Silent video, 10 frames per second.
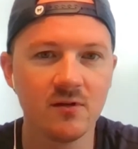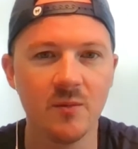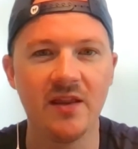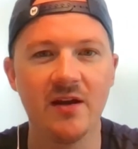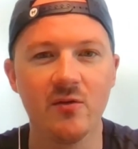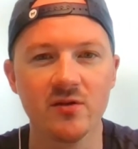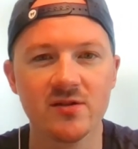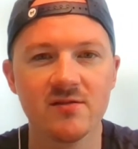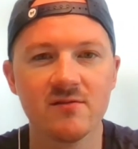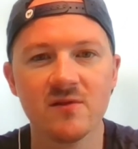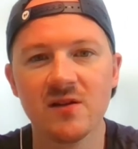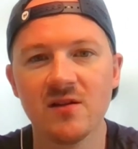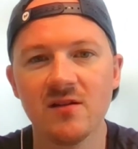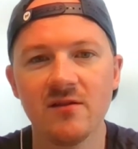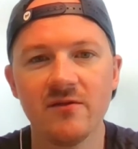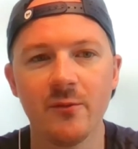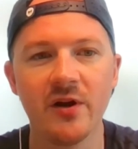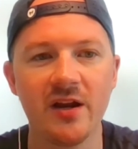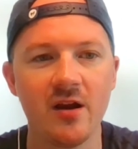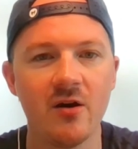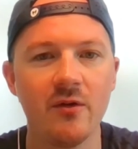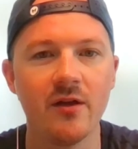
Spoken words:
I mean, there was, from what I know,